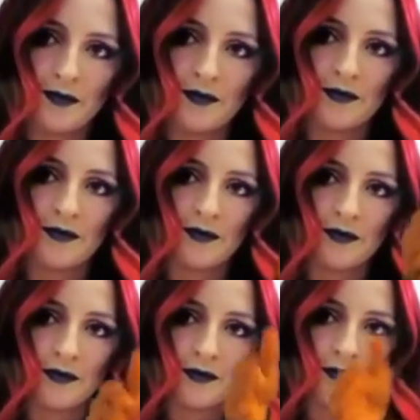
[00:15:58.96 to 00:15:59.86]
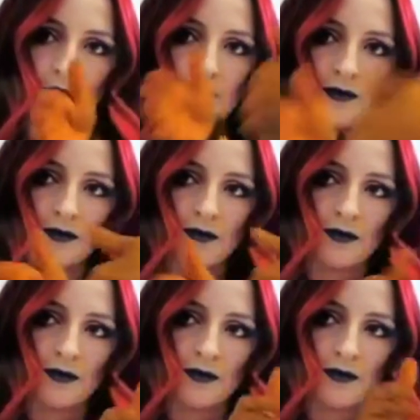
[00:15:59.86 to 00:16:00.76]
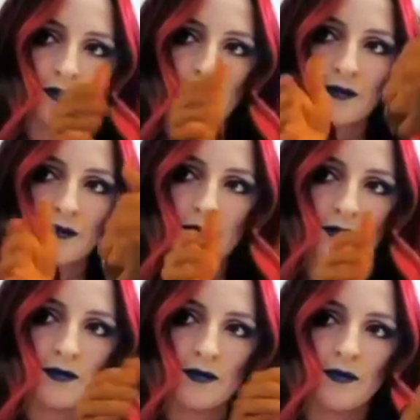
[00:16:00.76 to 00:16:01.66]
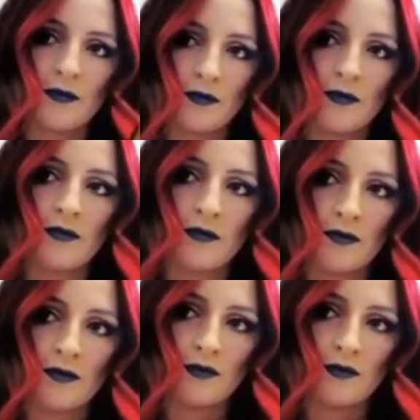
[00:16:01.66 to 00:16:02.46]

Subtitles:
[no speech]